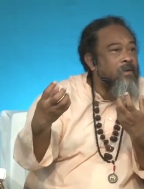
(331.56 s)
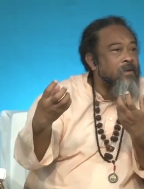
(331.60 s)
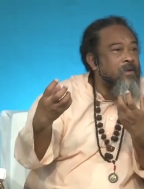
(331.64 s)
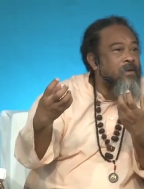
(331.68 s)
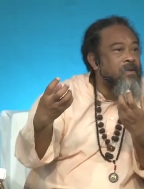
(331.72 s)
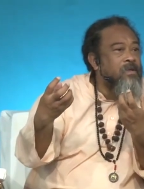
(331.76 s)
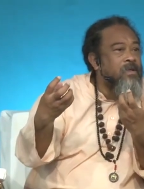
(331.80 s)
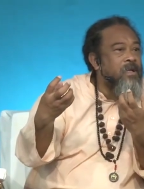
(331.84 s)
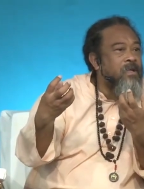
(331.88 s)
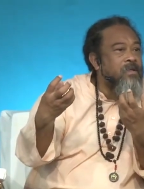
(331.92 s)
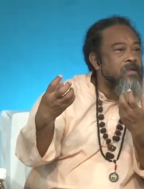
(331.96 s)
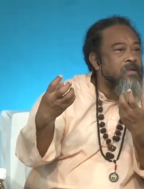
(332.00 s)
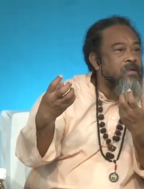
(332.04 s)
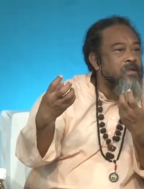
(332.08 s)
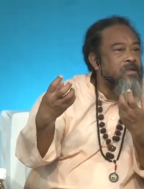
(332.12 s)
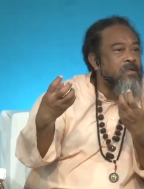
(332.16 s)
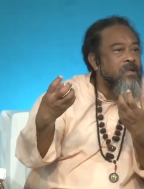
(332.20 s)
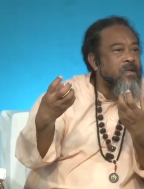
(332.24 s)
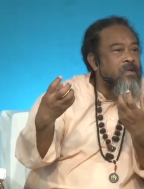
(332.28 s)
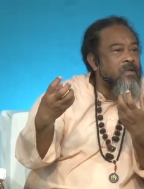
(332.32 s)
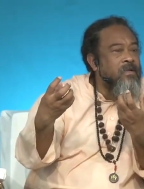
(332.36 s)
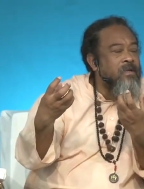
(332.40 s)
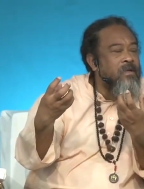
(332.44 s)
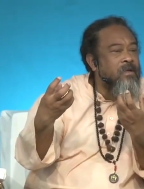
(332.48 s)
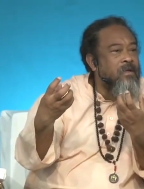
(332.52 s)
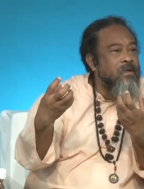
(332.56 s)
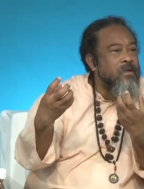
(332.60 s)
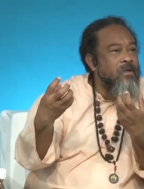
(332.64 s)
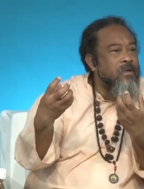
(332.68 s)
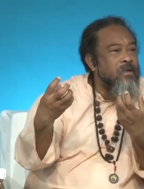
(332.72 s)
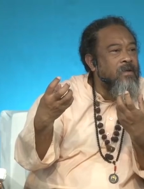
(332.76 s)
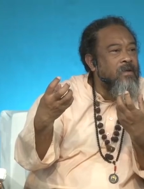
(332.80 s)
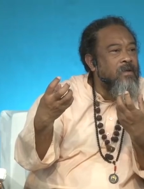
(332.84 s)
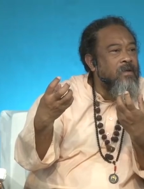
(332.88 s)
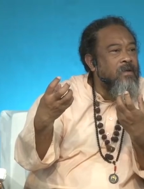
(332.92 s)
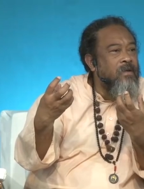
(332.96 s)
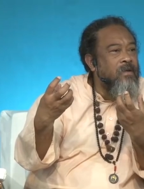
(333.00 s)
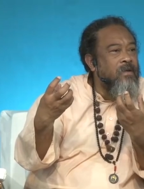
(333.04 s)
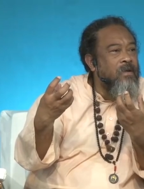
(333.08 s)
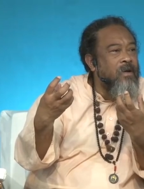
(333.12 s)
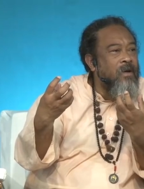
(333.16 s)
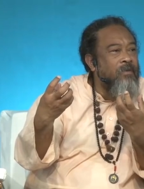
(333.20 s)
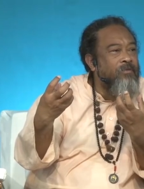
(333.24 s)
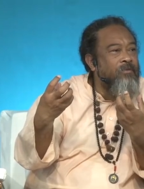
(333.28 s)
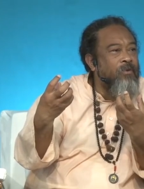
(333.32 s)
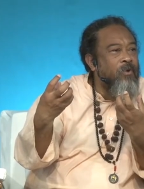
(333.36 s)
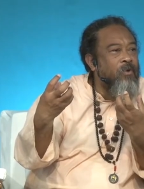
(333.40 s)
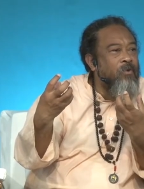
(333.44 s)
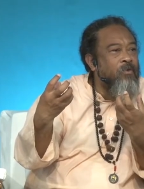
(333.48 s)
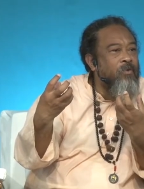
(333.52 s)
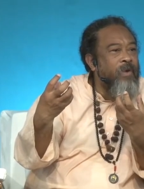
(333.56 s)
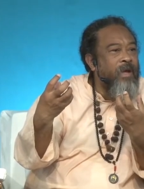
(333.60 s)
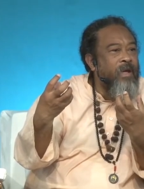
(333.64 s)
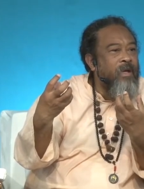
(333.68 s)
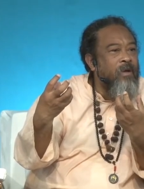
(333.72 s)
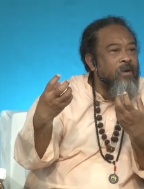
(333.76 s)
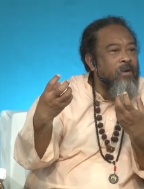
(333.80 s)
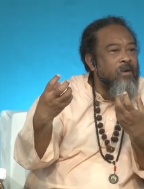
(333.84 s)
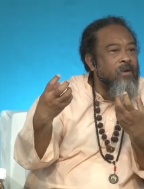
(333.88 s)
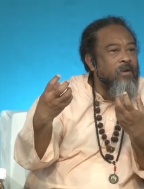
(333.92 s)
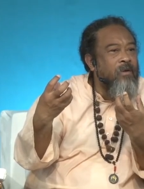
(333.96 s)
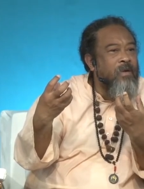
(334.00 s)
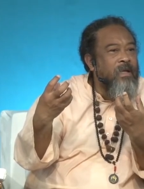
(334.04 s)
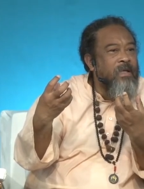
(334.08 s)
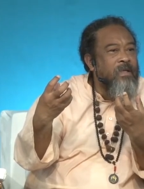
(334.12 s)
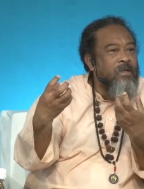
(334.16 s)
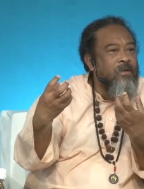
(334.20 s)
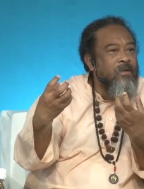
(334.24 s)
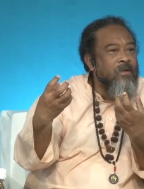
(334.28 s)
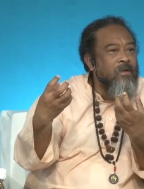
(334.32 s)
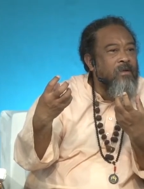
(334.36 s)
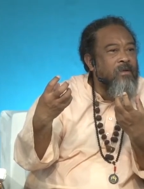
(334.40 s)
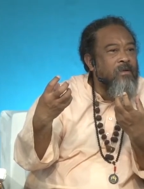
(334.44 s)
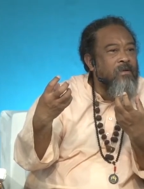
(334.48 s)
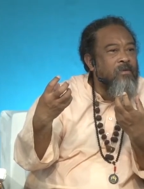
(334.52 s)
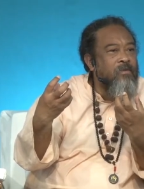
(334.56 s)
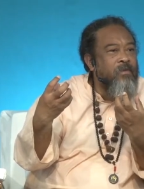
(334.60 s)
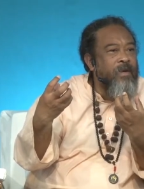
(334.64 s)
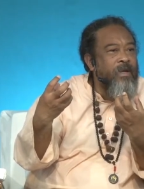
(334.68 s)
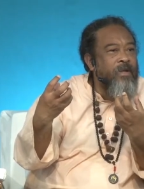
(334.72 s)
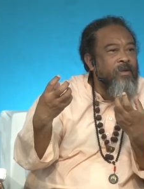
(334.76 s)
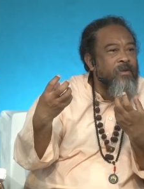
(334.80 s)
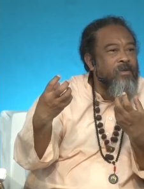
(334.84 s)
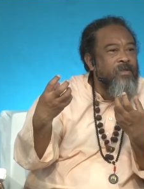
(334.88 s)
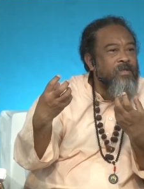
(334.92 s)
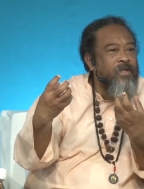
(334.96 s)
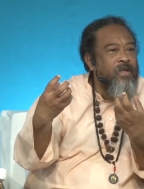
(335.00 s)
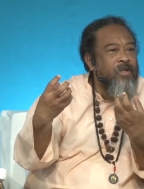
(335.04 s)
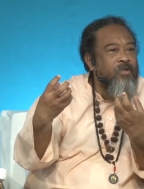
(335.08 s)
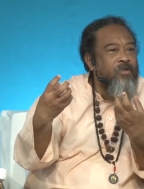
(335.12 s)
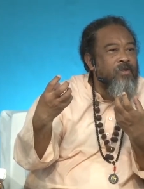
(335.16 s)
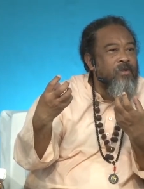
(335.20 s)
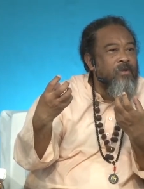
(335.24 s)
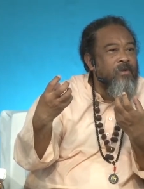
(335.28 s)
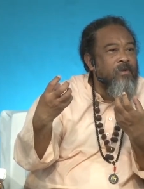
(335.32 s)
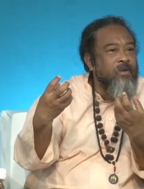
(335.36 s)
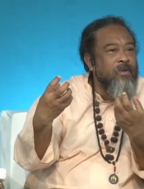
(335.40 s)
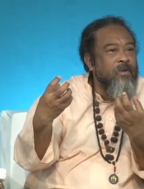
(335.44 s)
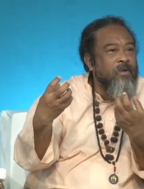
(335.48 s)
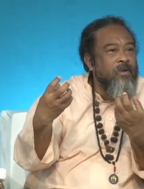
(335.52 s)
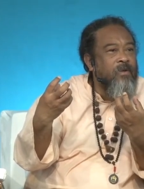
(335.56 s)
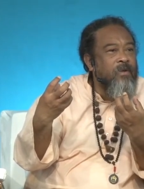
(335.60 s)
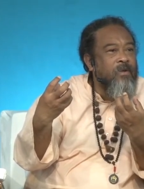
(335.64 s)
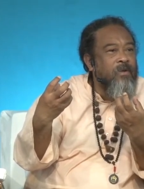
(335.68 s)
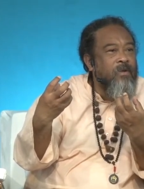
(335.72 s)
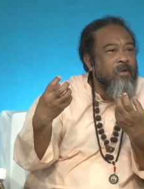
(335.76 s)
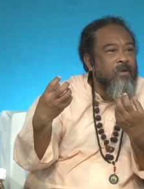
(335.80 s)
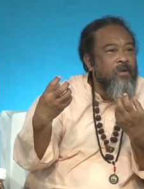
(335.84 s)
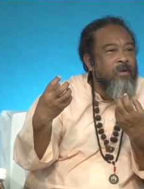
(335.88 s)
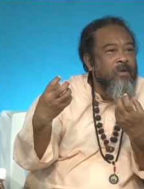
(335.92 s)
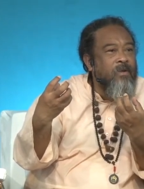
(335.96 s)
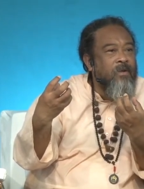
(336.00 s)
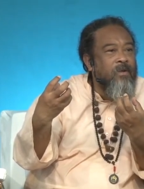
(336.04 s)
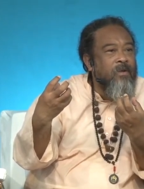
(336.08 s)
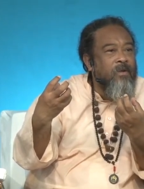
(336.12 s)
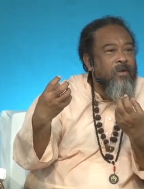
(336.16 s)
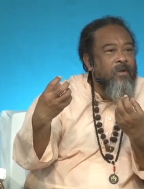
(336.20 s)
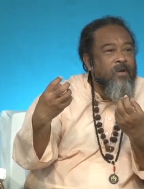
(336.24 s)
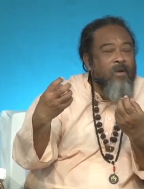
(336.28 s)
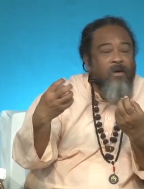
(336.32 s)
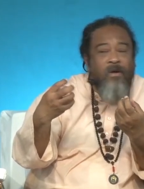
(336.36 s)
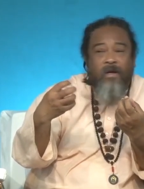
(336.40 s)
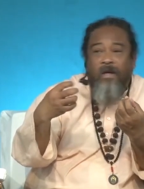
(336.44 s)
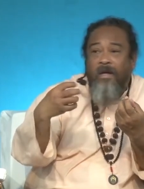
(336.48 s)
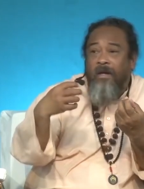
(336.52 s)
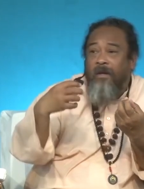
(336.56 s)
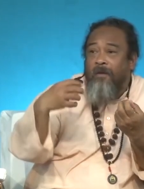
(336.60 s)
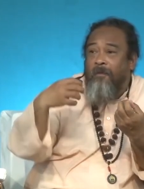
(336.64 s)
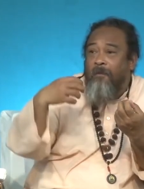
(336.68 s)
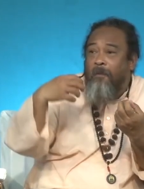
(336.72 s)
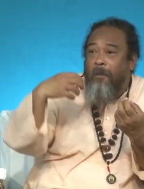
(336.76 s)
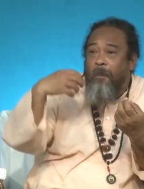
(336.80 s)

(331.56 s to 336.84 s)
Is that a phone ring or what, or a radio station? Okay.